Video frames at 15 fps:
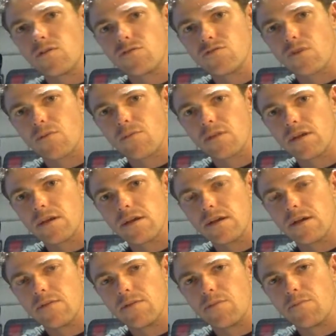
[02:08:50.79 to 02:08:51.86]
drop
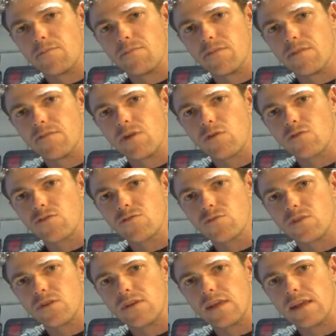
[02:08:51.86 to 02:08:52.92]
the voltage
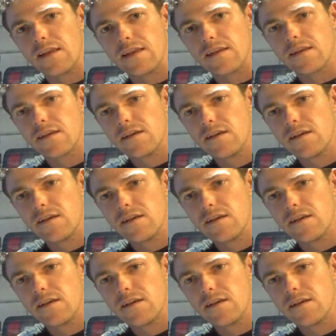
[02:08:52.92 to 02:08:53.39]
when you need it.